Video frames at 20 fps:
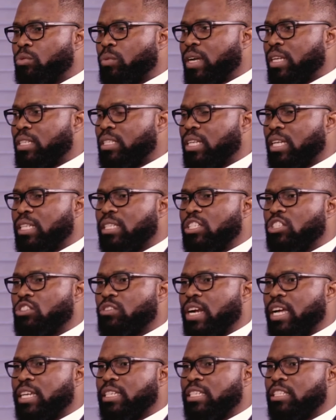where certain
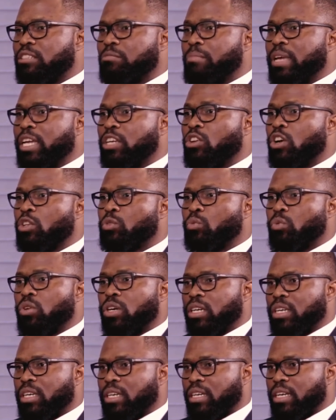strategies may not
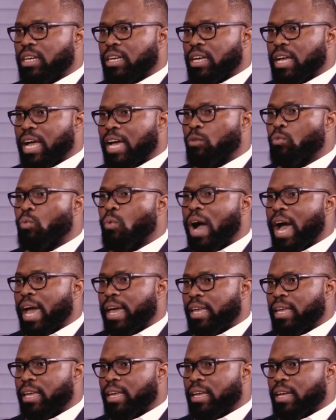work and
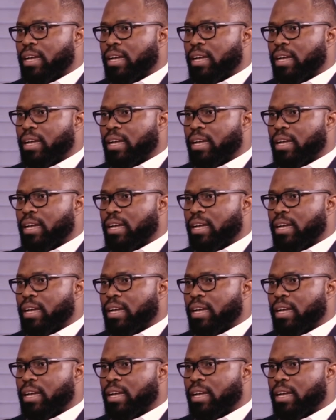why.